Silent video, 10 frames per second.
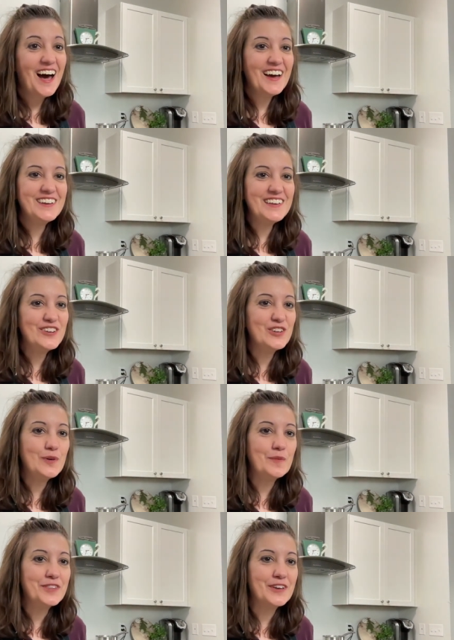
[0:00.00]
I could even
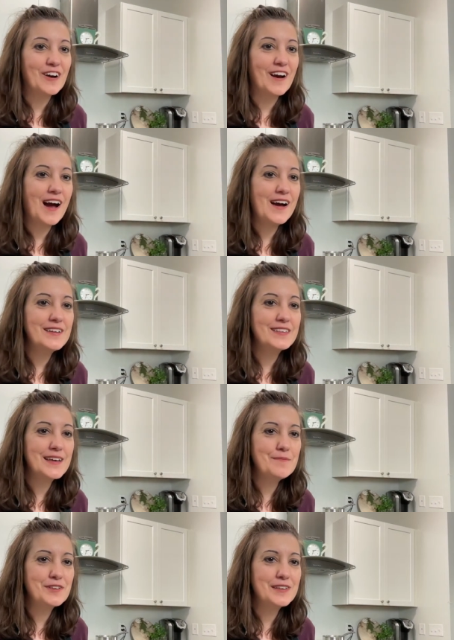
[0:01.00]
do them thinner. Uh, it's
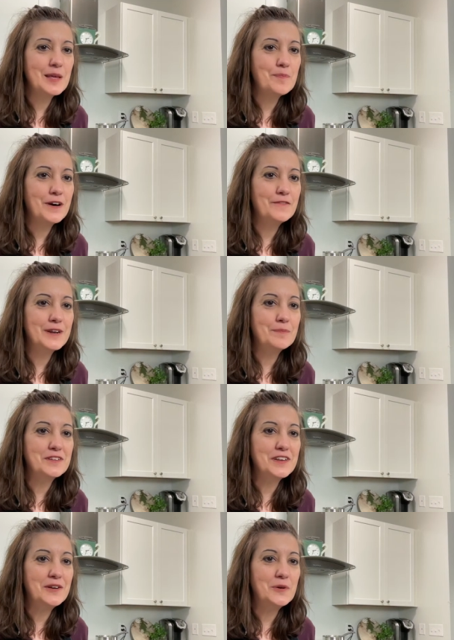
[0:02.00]
almost like they puffed up.
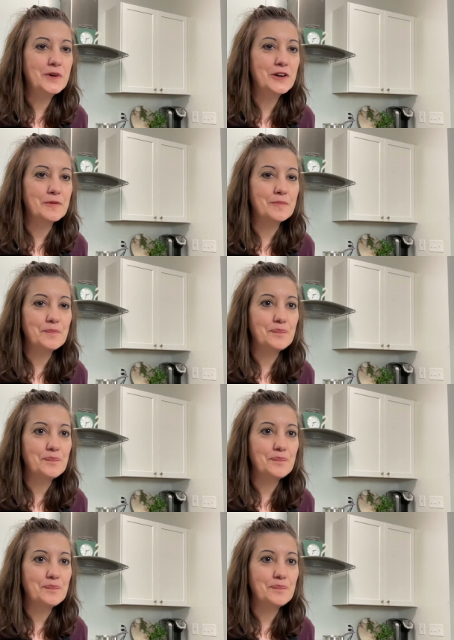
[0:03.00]
It's kind of weird.